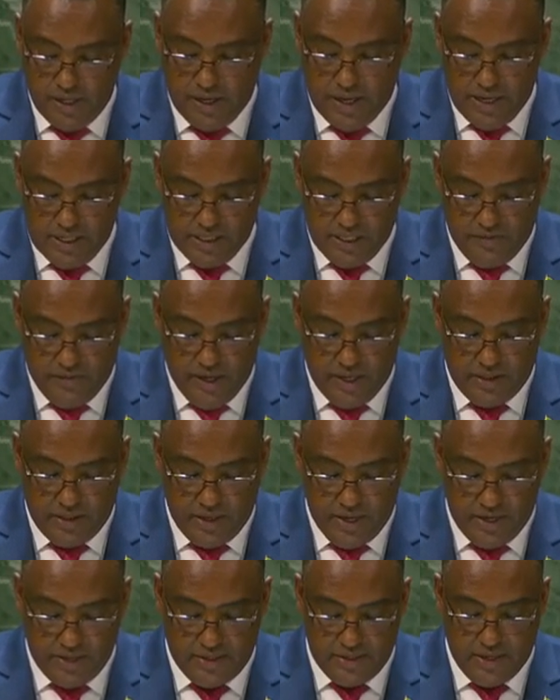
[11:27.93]

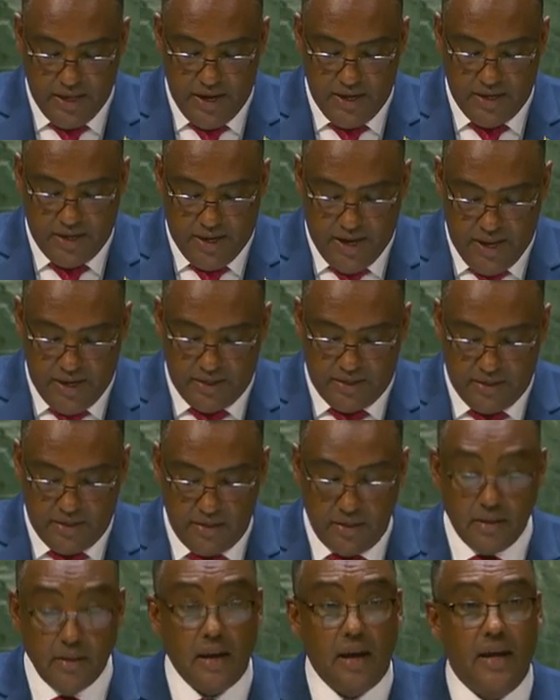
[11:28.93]
cultivate trust, and create
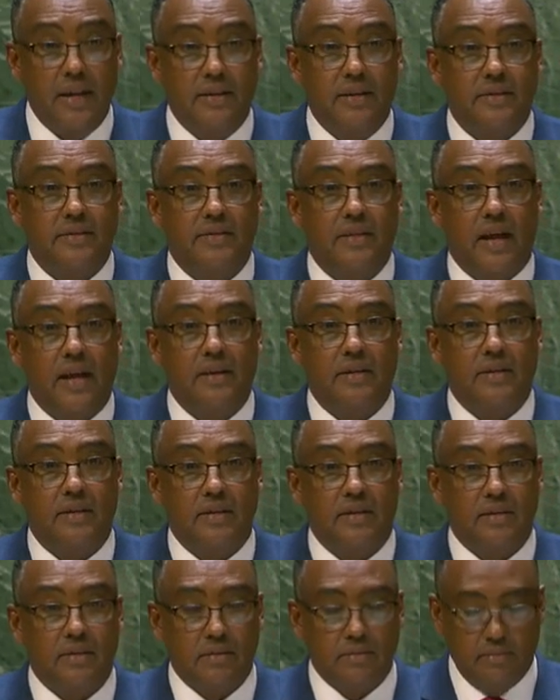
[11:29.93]

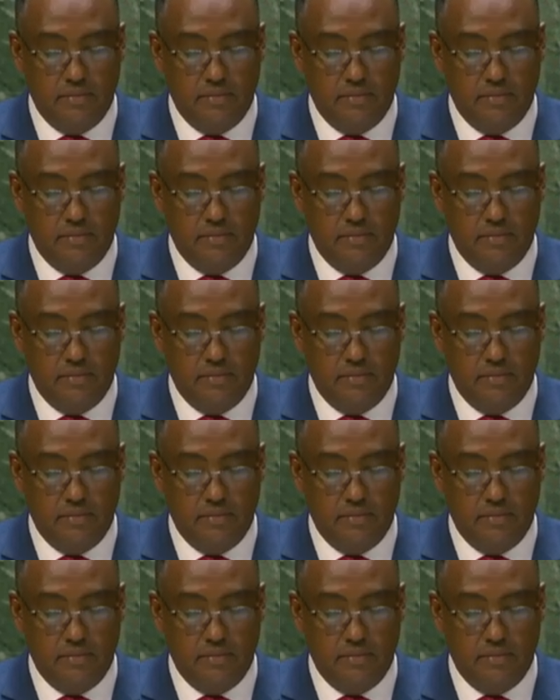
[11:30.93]
understanding.